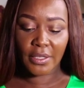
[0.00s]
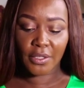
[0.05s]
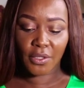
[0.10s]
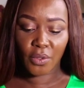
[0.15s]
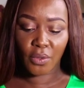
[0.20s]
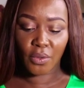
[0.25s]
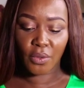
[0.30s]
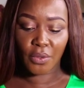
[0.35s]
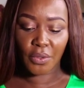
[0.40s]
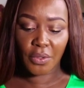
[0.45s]

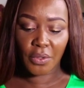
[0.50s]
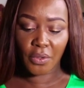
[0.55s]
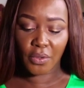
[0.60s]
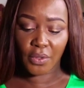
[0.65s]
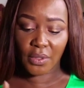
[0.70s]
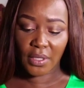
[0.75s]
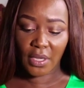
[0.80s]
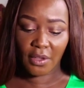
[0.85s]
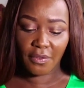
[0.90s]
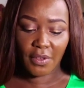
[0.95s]
so
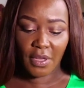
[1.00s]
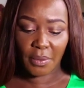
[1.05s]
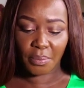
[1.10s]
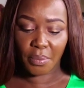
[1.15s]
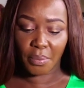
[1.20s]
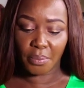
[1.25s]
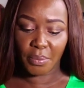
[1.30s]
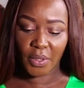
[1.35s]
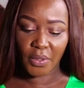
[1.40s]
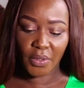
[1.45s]
save
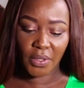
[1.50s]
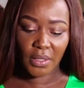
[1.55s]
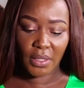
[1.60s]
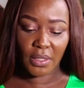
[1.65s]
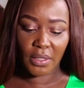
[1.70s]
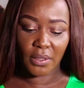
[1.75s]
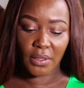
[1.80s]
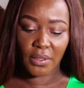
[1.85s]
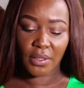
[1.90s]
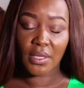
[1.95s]
up, build
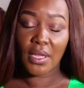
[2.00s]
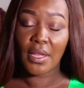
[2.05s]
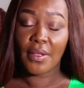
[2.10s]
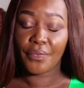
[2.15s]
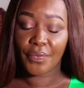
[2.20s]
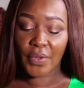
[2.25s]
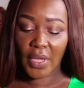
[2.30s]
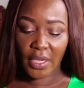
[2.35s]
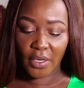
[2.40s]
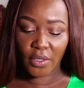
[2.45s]
skills
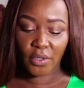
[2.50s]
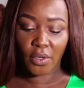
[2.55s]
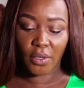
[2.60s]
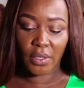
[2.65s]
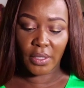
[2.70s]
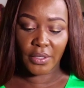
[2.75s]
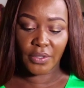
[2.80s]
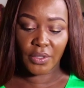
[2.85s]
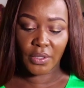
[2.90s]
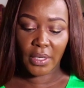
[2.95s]
and
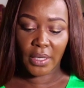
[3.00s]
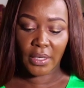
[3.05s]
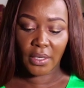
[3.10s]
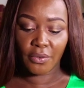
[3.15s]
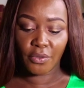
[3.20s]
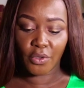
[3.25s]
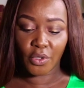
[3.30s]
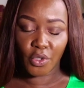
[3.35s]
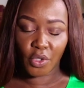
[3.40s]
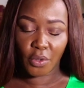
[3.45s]
knowledge, and
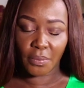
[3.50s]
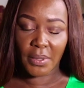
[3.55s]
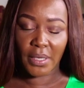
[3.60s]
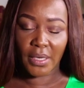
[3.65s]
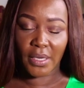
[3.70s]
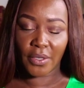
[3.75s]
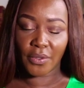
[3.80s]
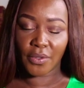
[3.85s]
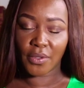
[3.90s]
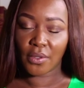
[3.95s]
if your job
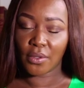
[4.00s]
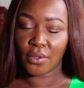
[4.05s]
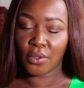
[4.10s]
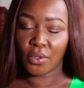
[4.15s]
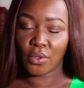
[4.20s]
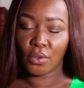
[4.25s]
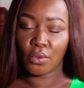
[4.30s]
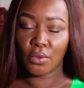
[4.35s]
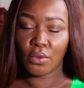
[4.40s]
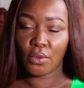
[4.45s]
allows,
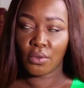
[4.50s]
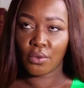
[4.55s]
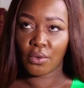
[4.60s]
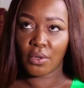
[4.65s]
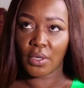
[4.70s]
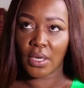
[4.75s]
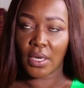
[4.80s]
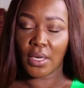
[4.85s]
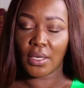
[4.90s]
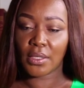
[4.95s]
do
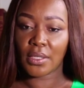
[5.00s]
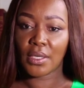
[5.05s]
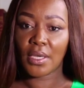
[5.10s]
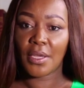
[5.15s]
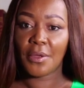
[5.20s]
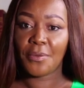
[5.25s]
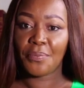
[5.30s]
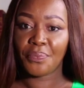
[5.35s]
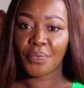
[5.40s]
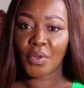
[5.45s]
create
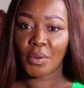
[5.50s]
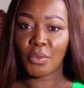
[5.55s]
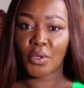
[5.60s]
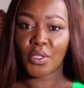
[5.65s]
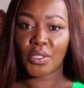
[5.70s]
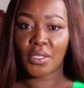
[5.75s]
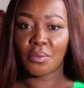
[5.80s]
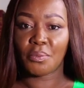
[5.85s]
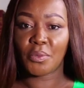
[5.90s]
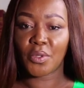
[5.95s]

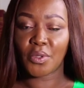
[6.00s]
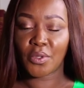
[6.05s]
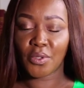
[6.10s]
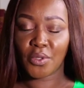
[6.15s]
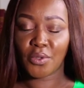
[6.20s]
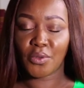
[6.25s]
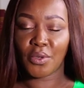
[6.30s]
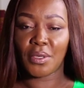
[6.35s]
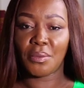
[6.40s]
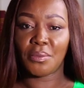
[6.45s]
multiple
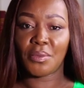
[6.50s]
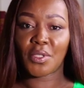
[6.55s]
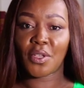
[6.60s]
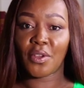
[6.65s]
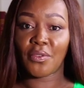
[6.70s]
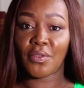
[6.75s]
streams